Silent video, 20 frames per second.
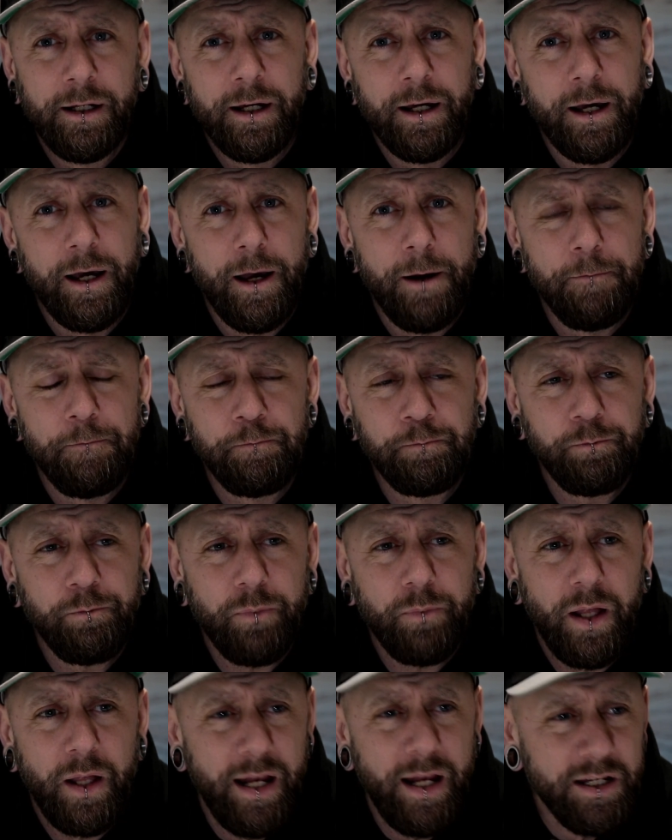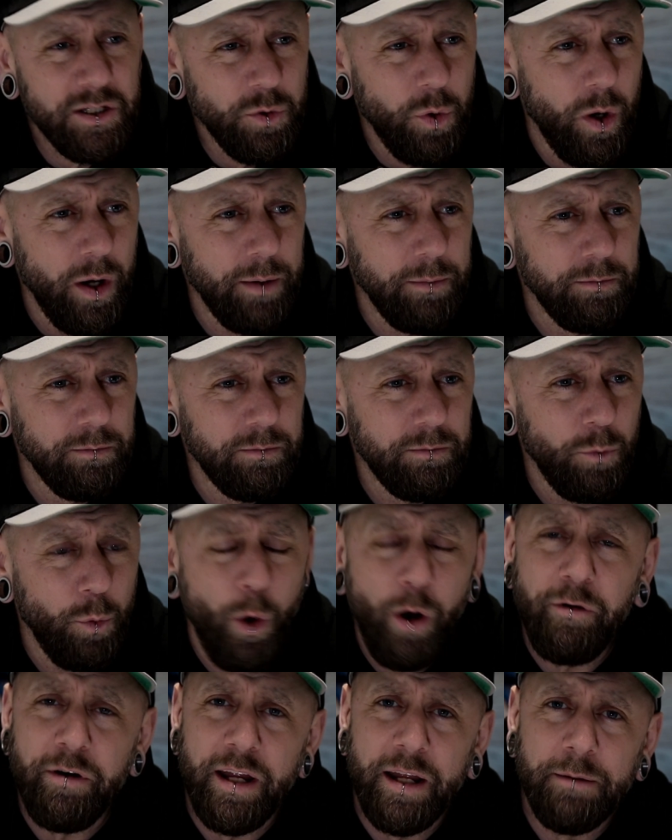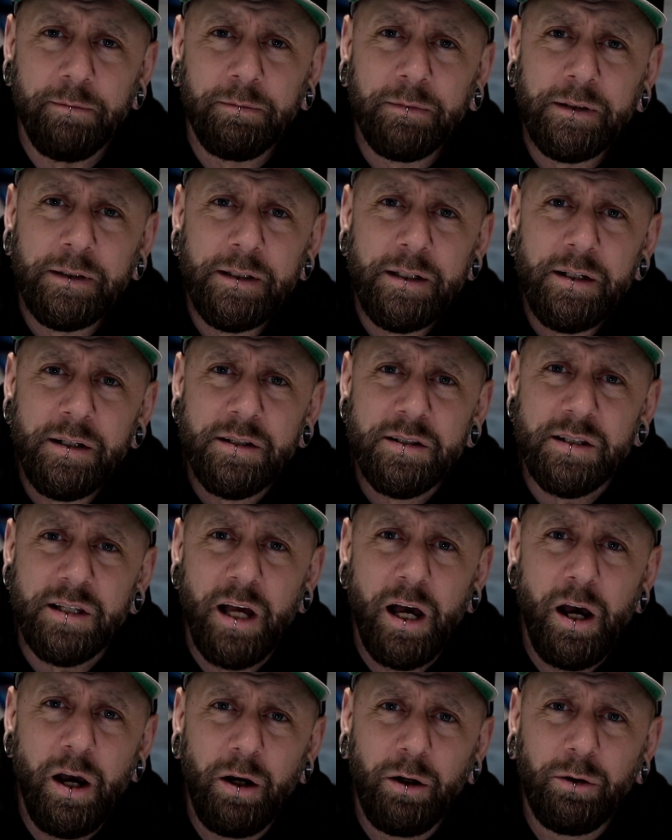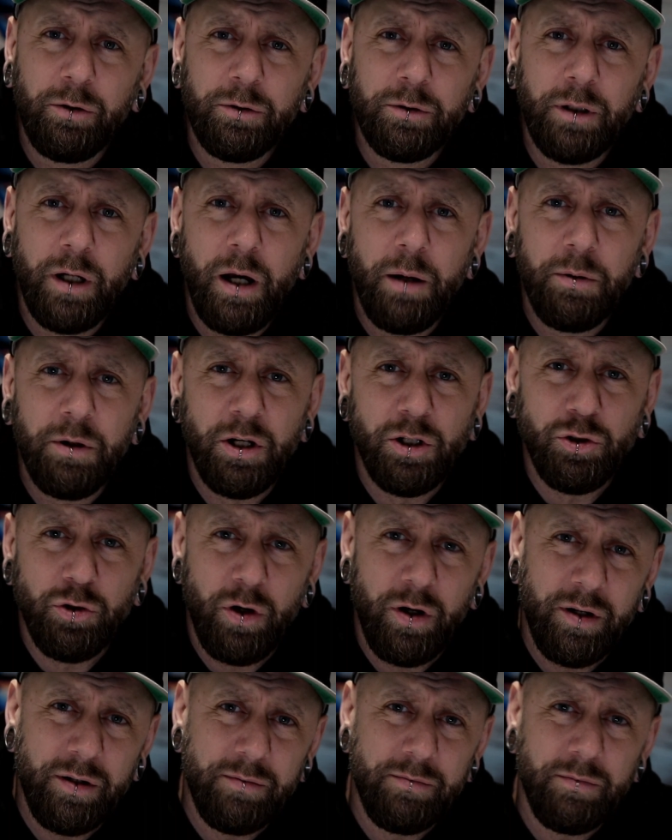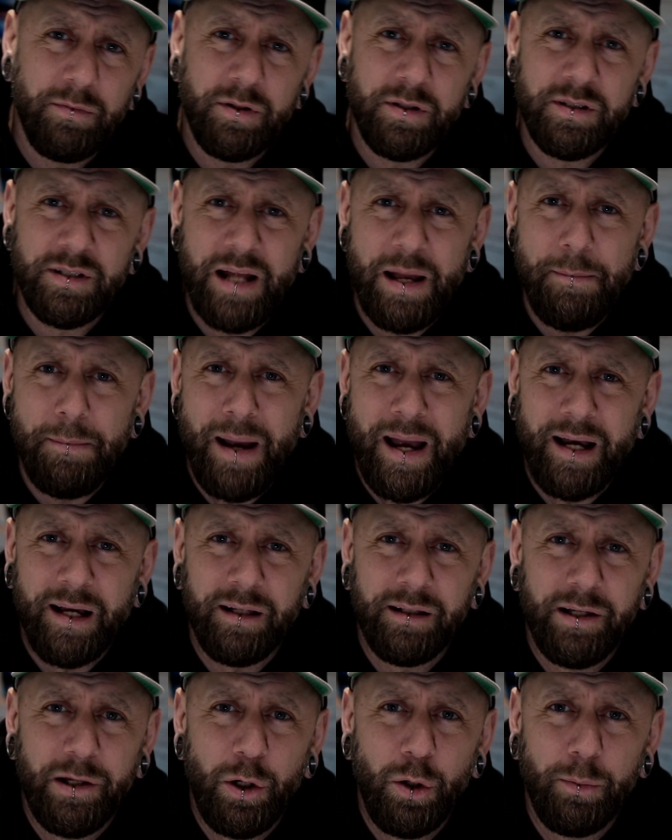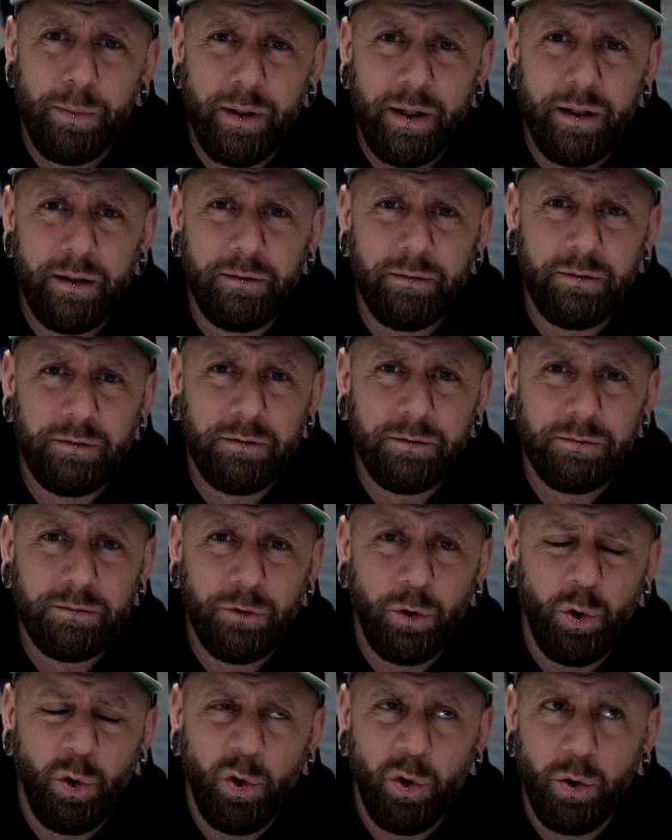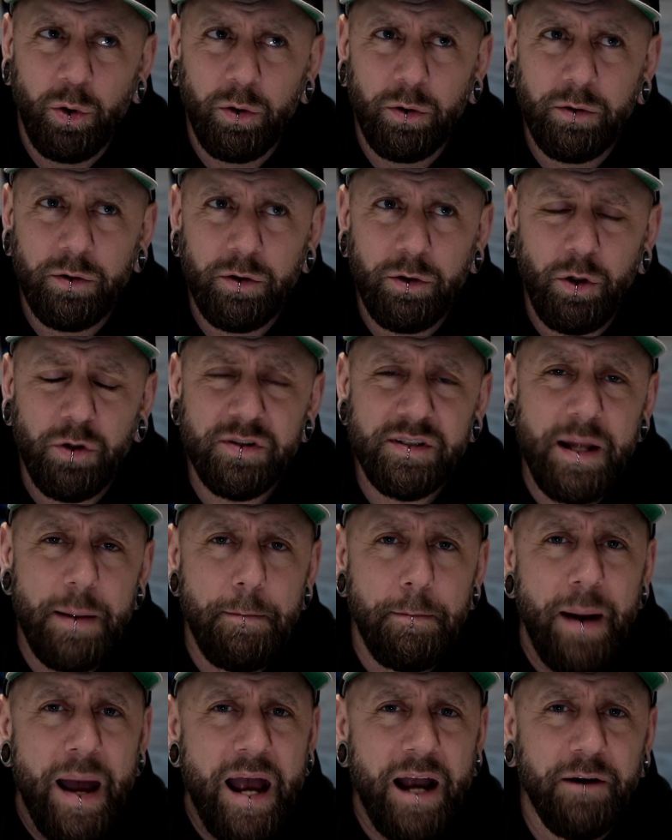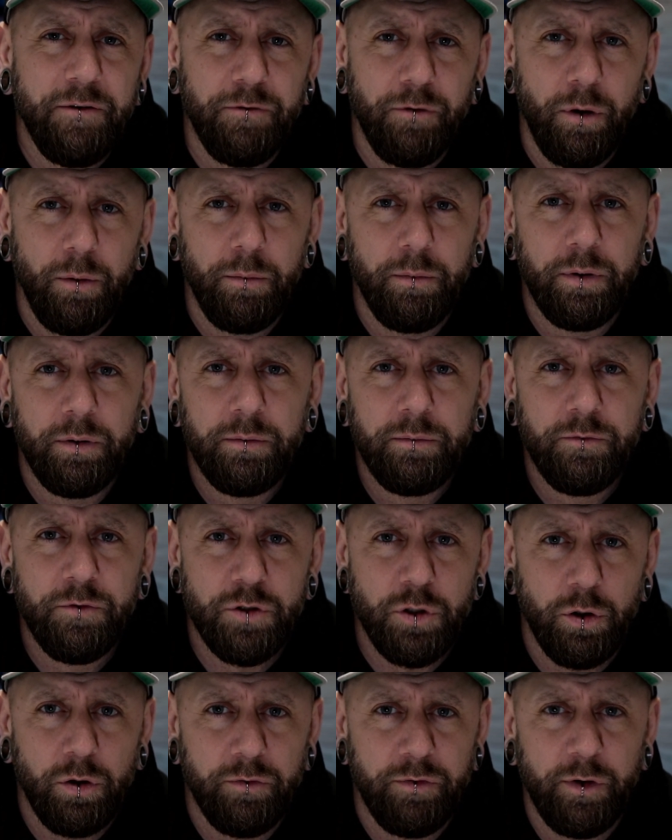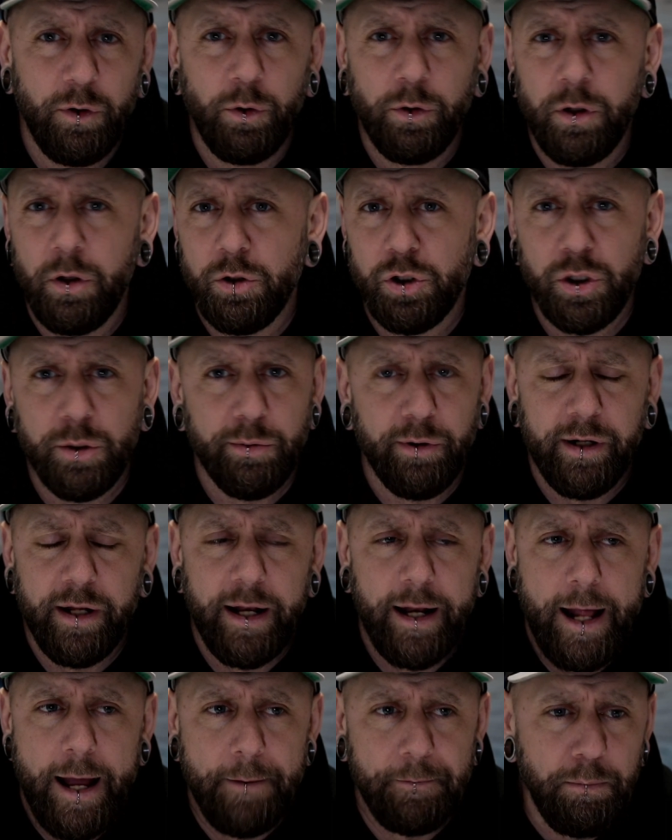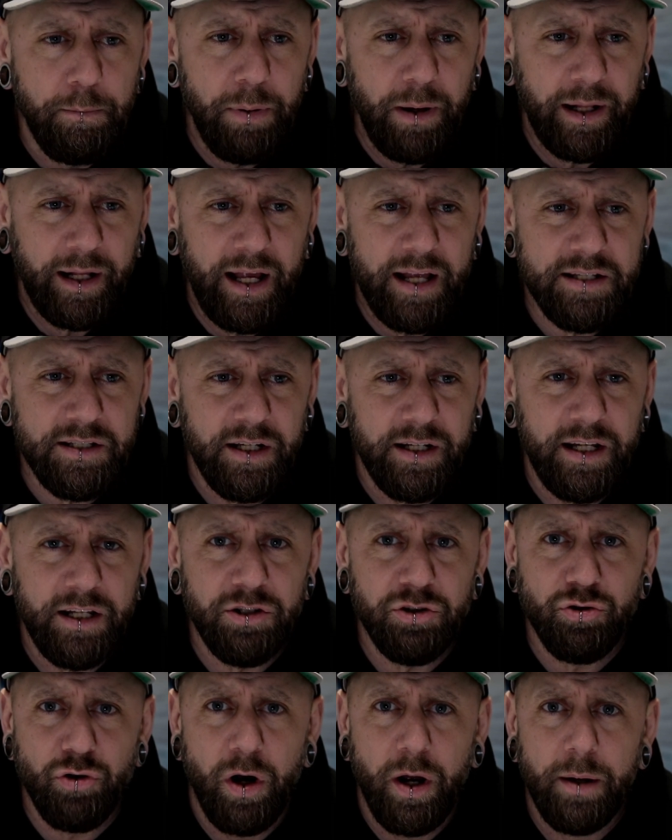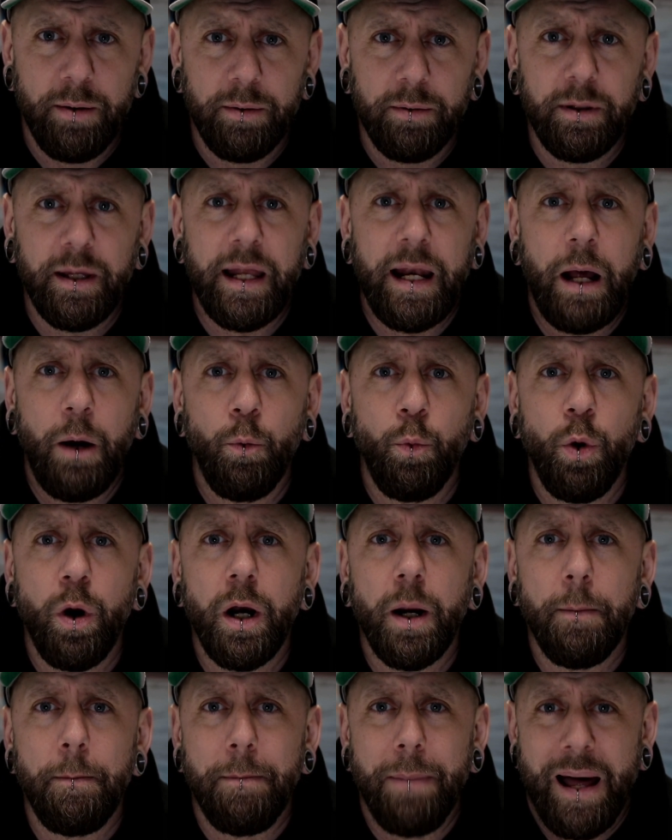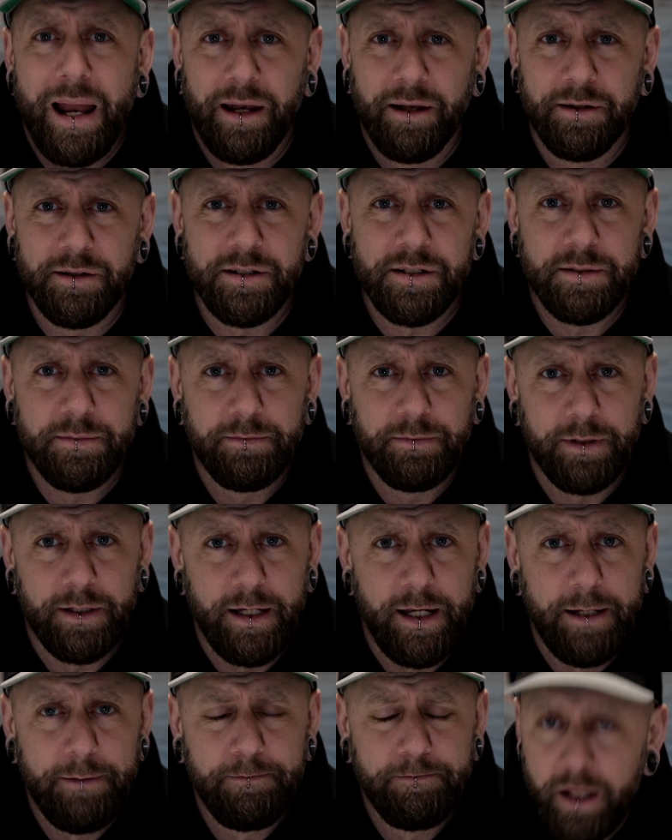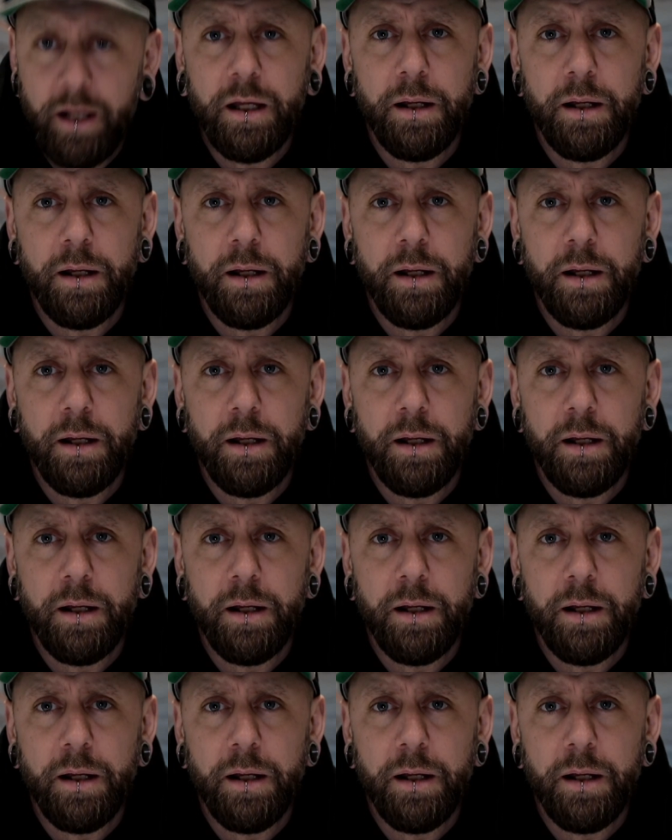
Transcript: And that's quite worrying. So I'm going to try and step back a little bit, or not step back from photography or YouTube or any of that, but I guess I need to try and get that work balance, okay?